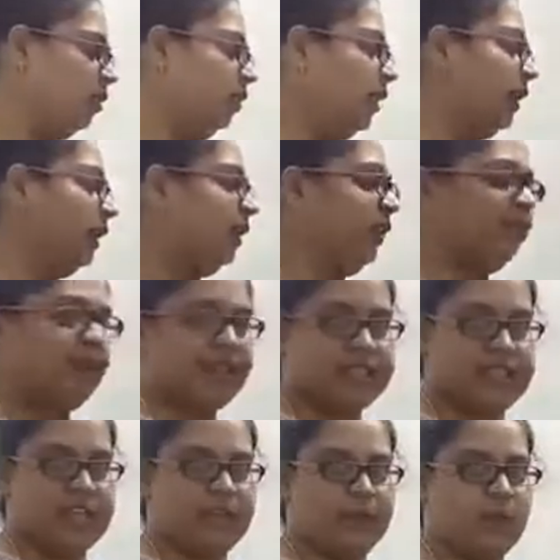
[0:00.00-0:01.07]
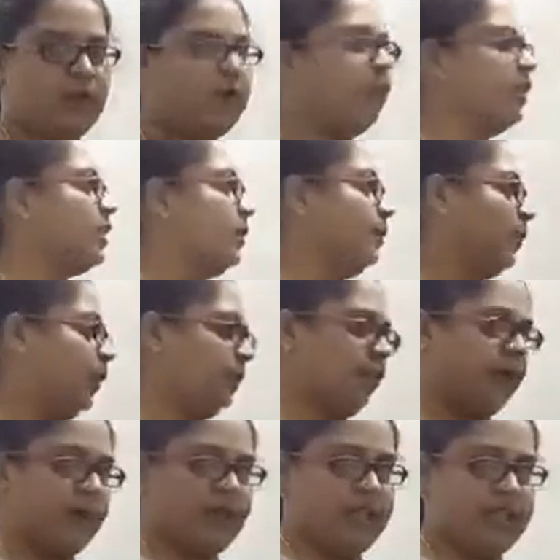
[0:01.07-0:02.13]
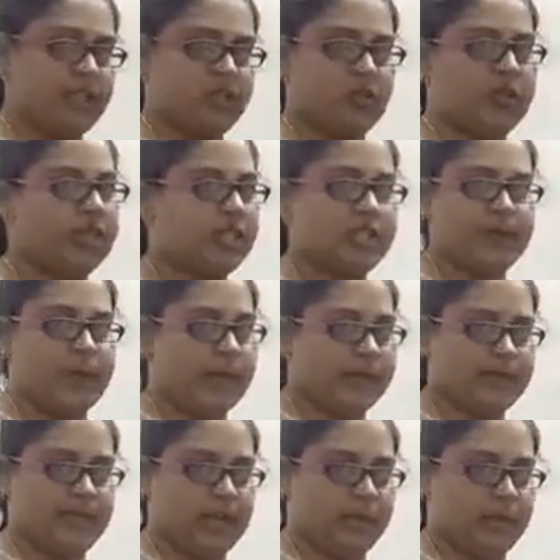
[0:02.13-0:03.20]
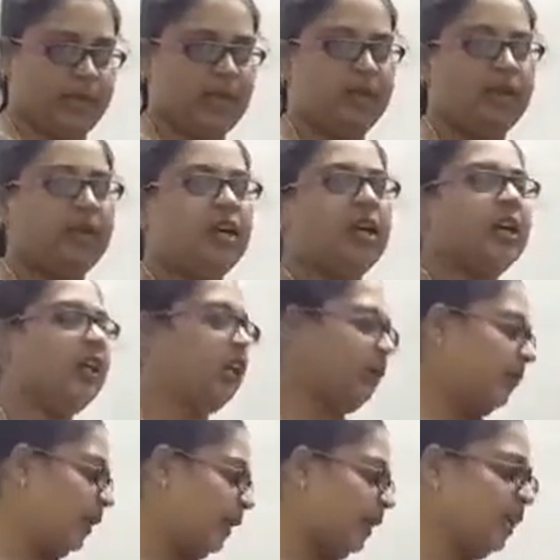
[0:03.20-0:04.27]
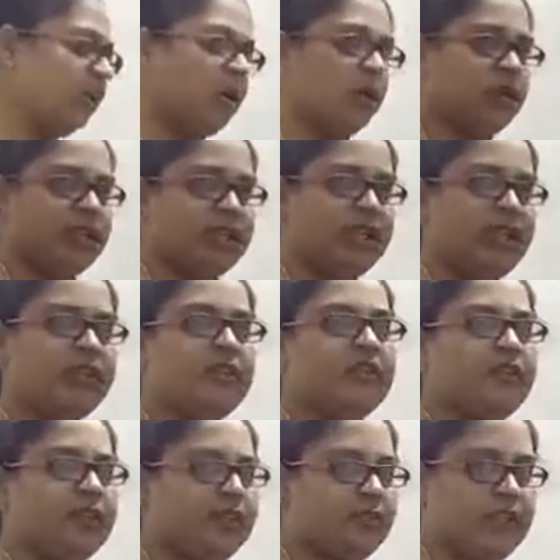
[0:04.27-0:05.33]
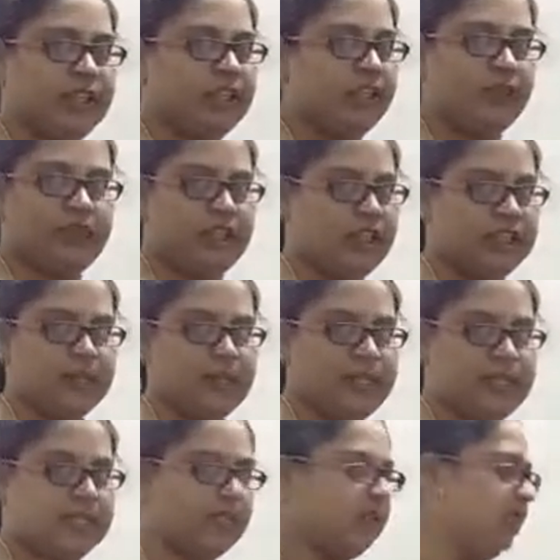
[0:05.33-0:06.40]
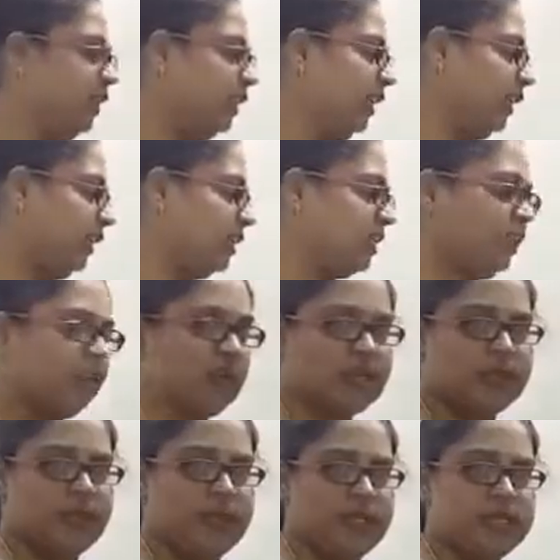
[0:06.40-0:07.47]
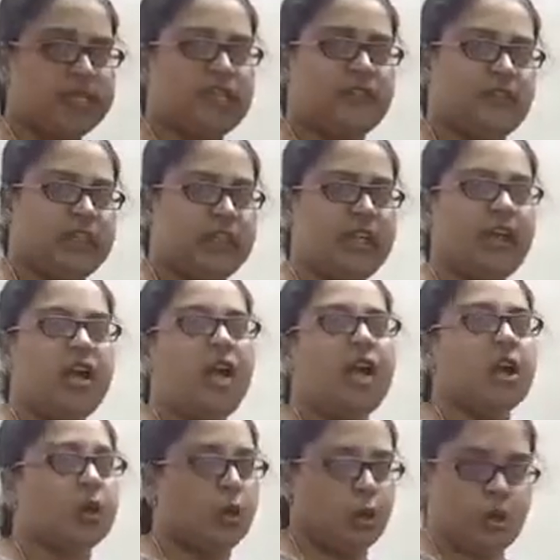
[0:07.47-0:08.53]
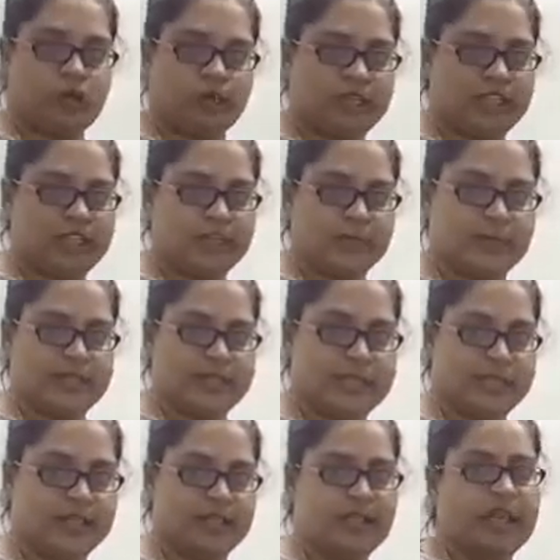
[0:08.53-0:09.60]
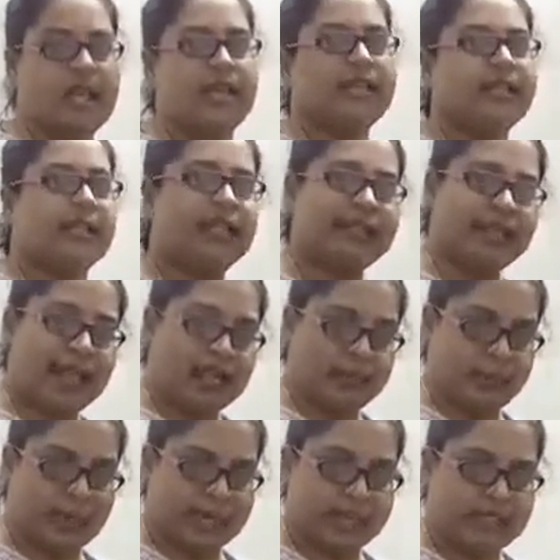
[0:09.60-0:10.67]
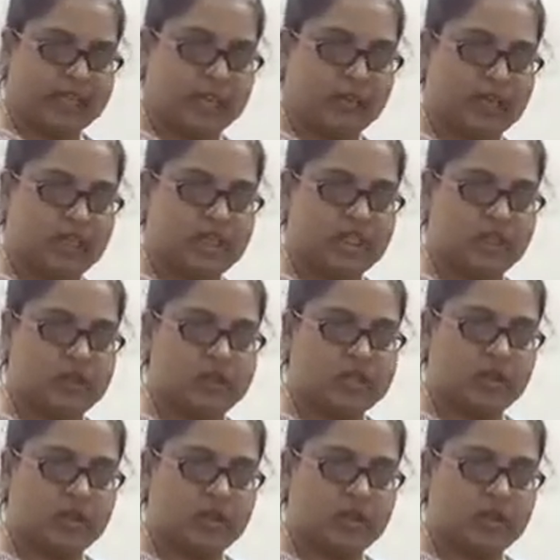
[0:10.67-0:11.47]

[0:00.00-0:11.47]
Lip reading: In the first type of simple permanent tissue, that is parenchyma, depending on the in the free space, in the intercellular space, if the chlorophyll is present, then that parenchyma tissue is